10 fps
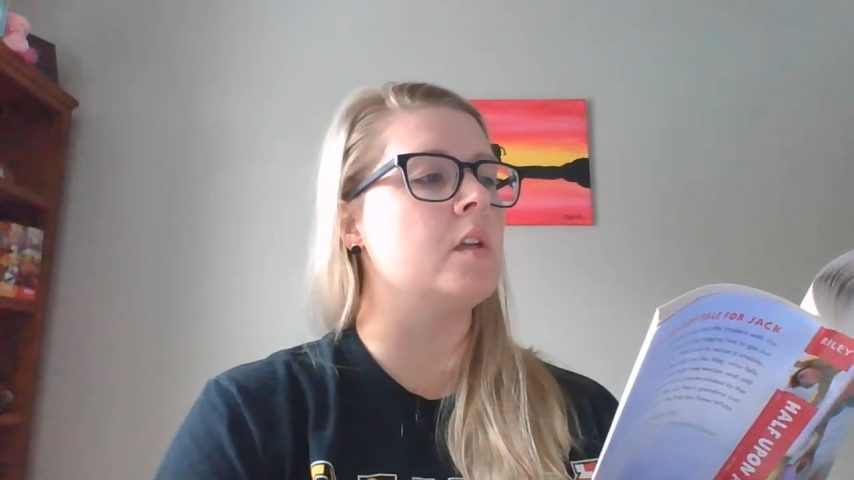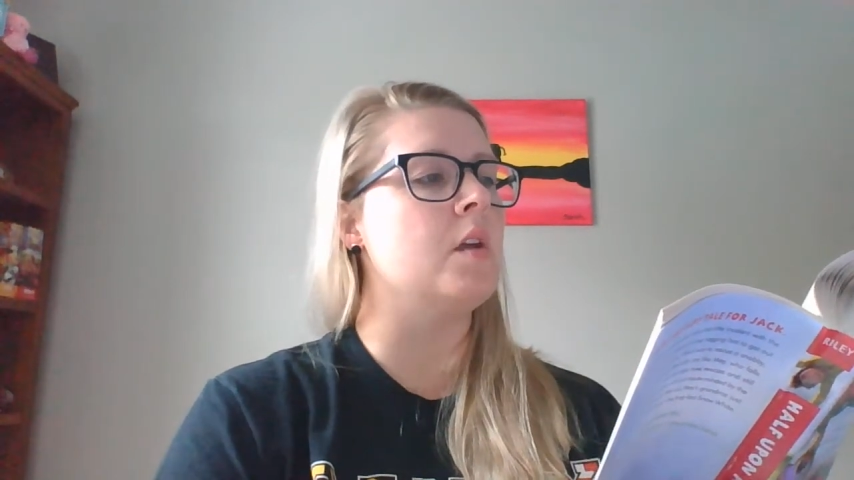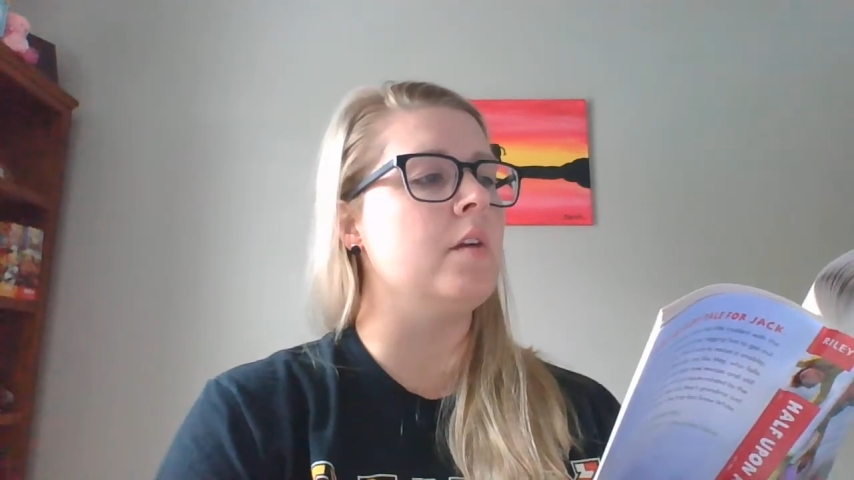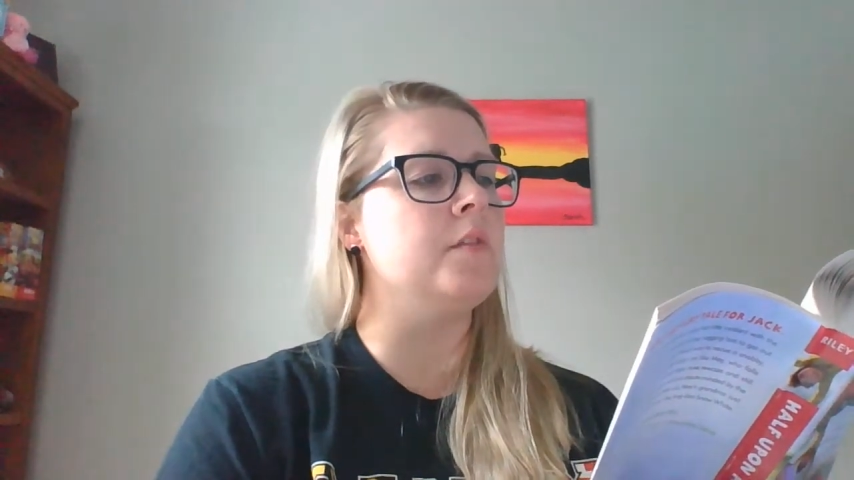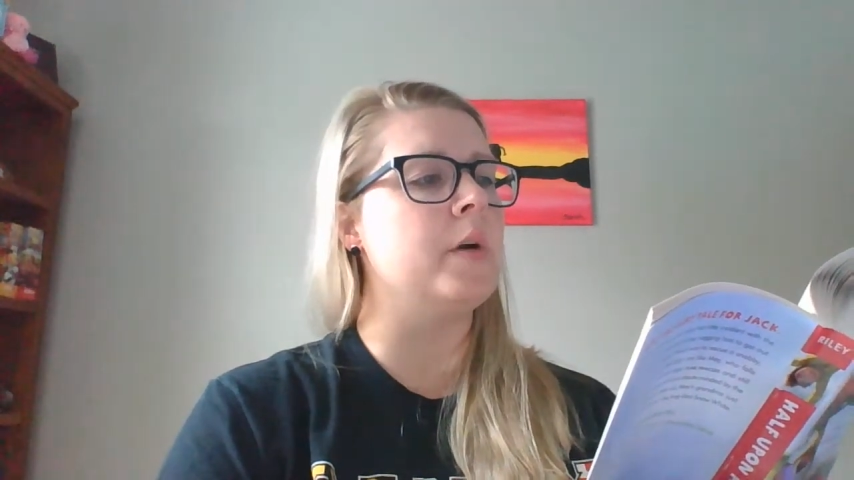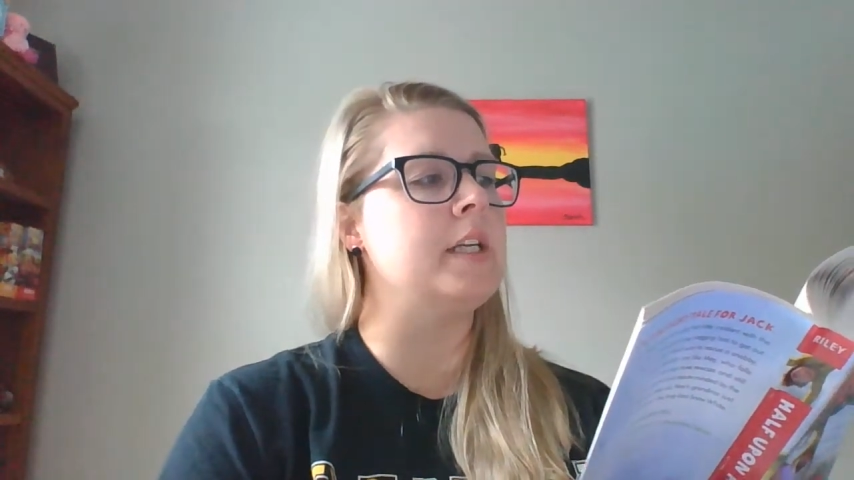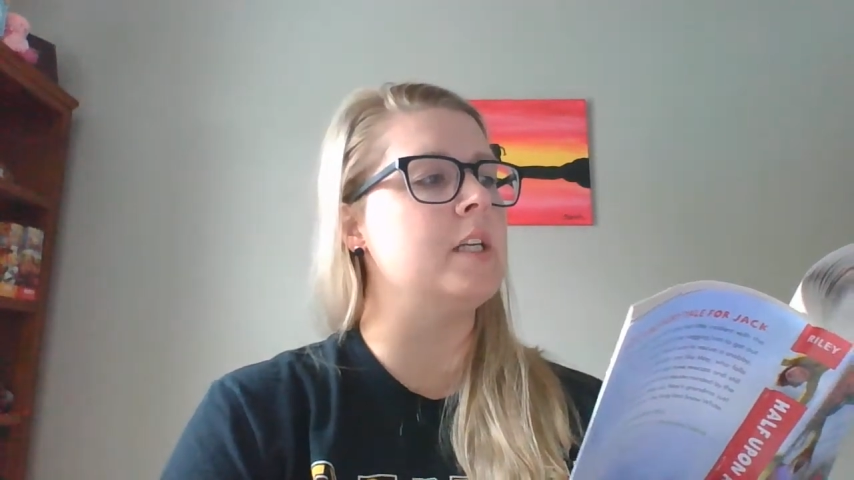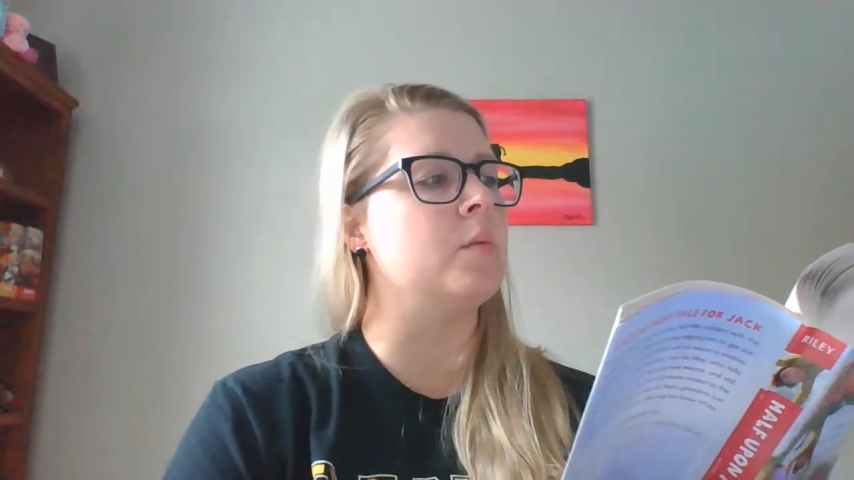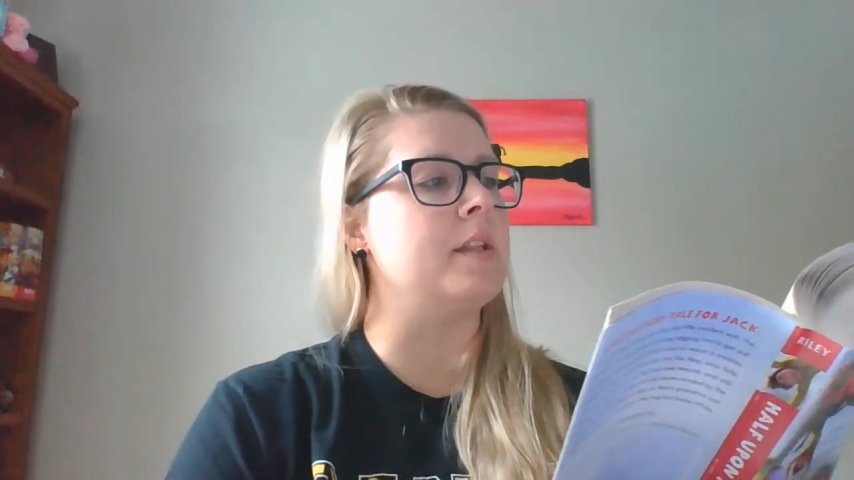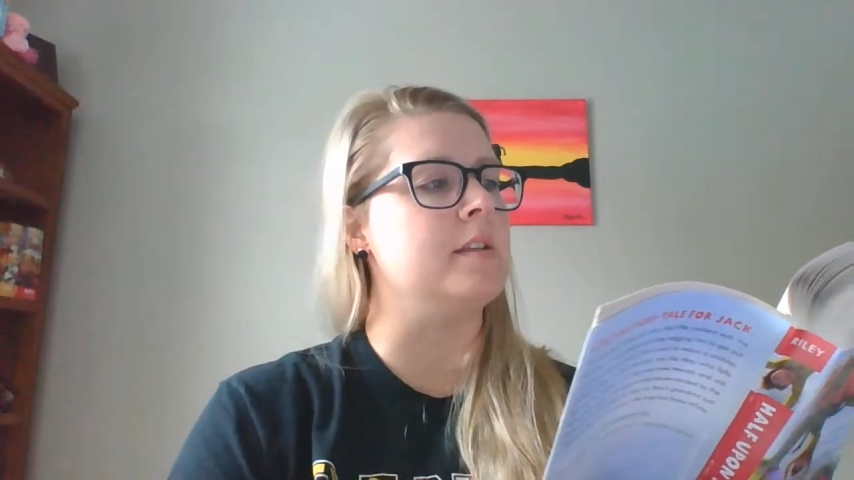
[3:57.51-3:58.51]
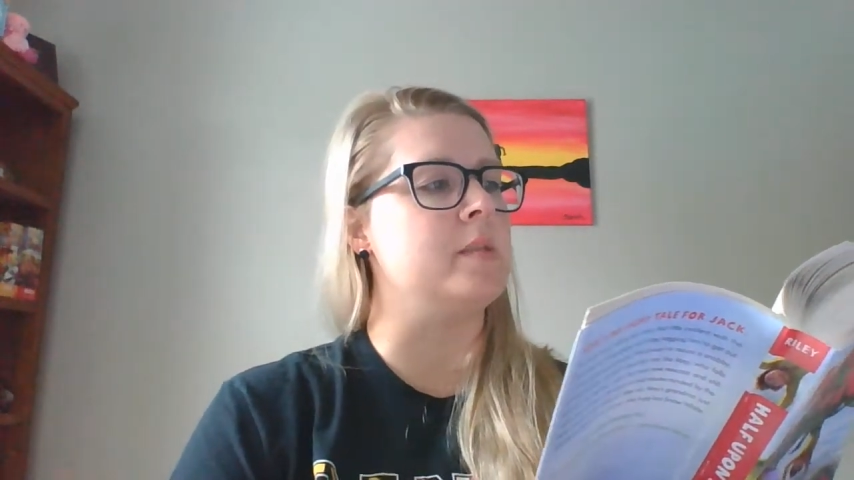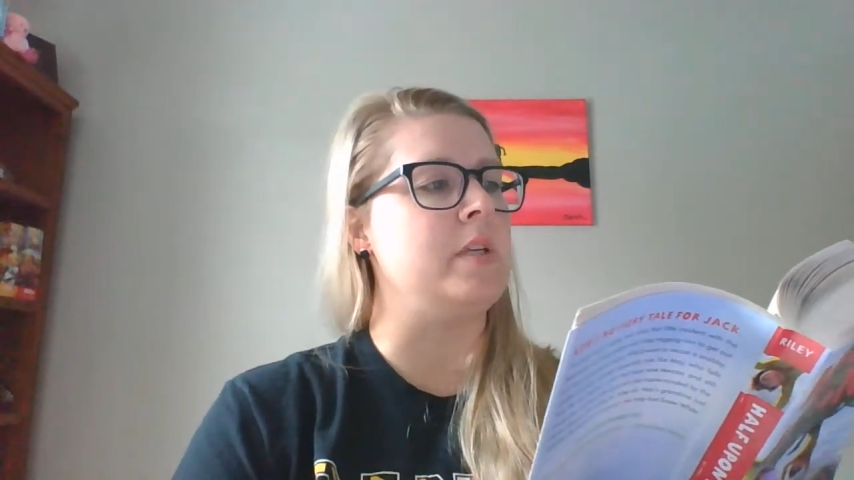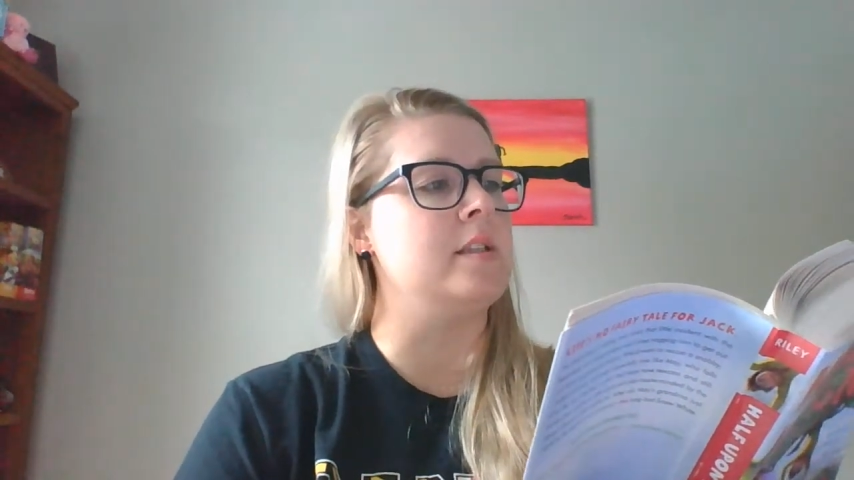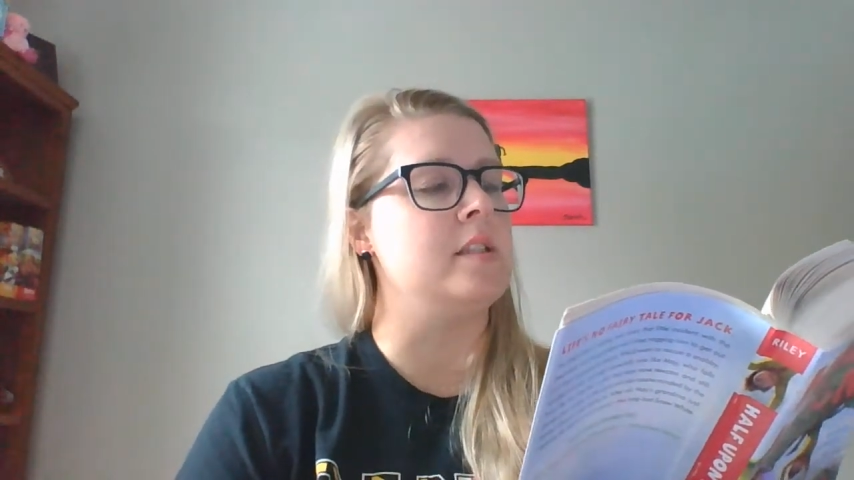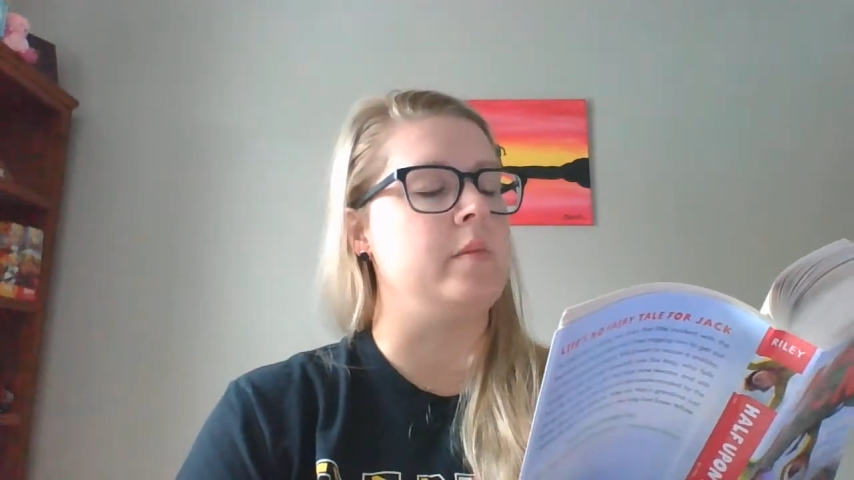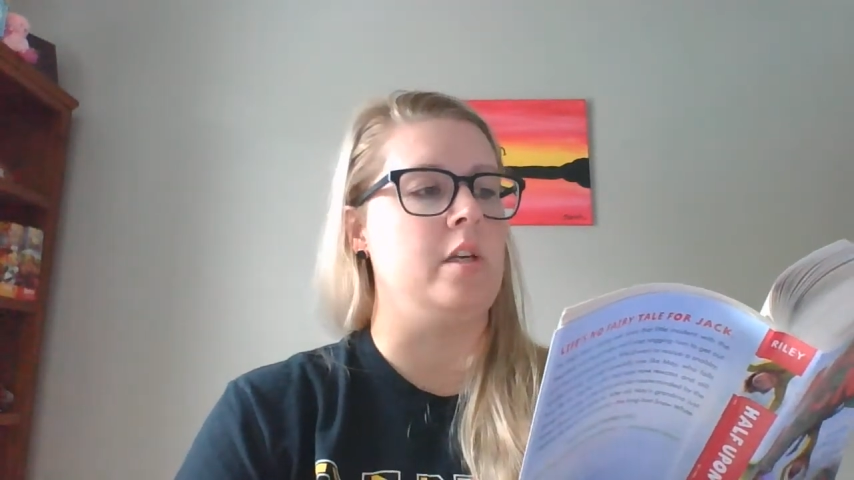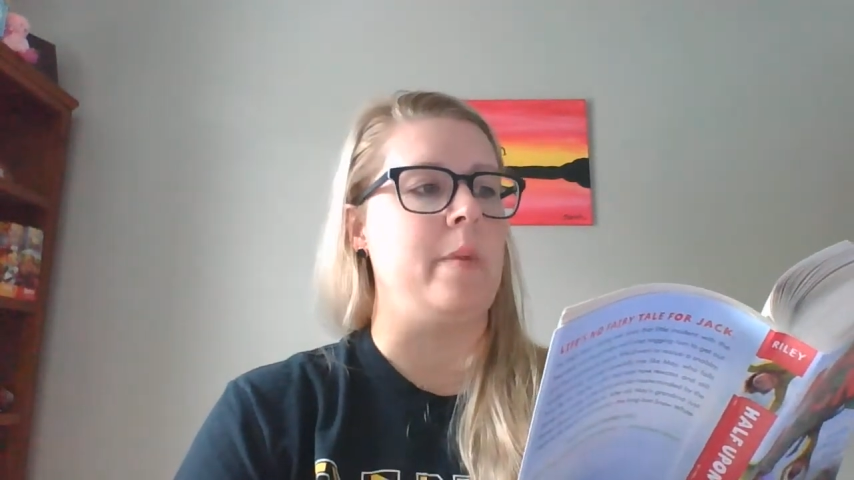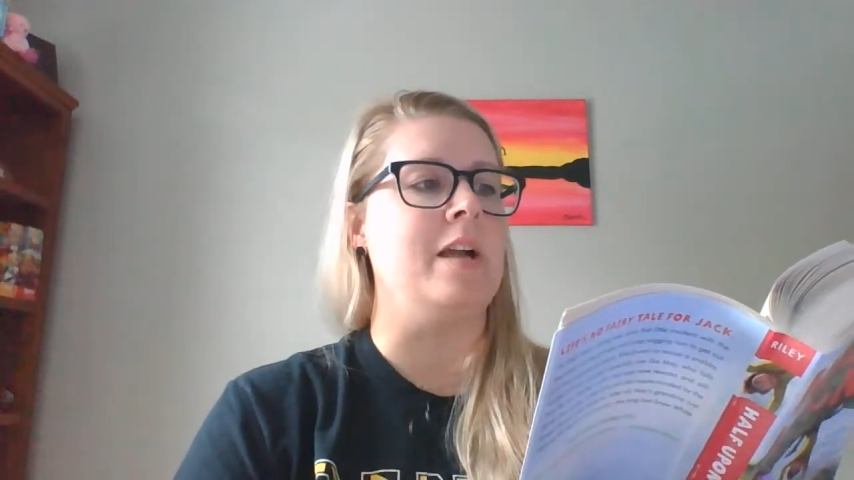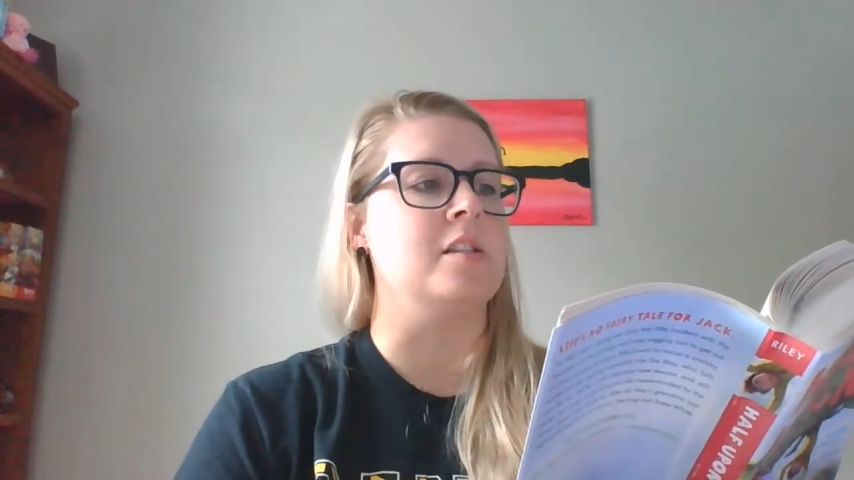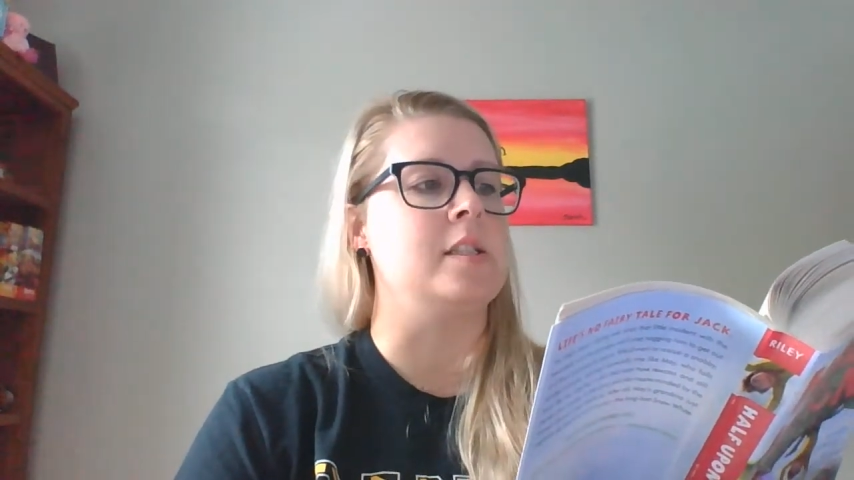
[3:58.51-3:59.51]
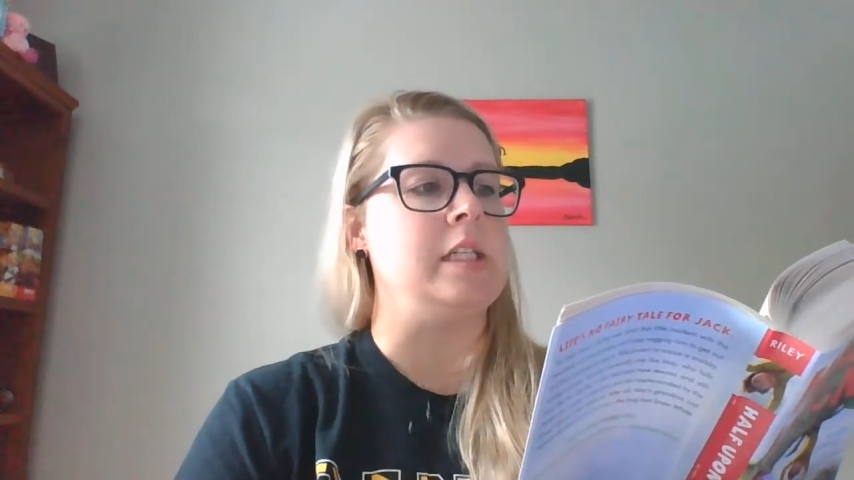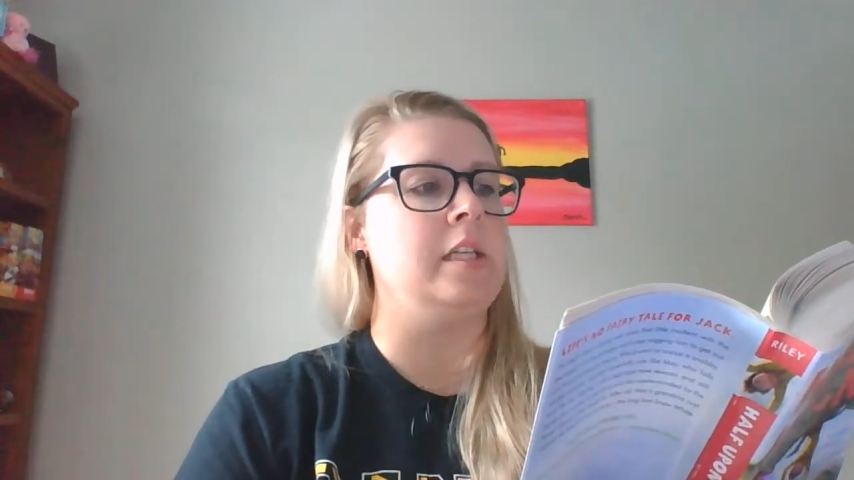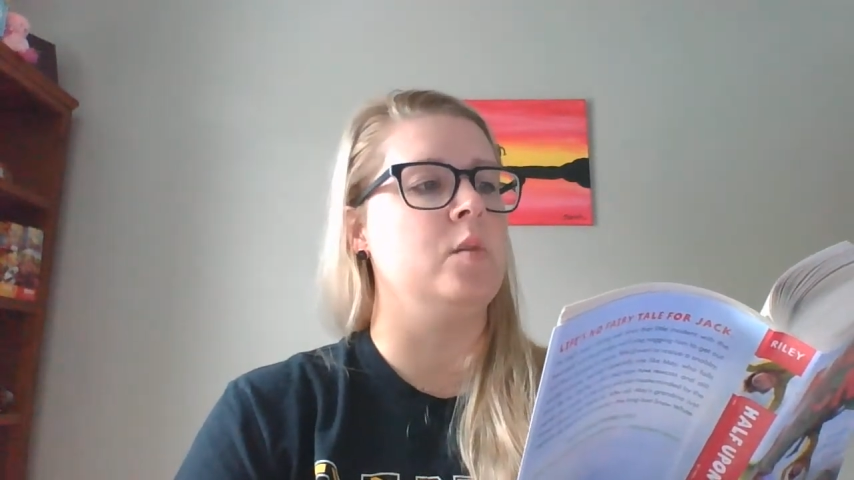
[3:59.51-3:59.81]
You have no idea what this means to me, Your Majesty, the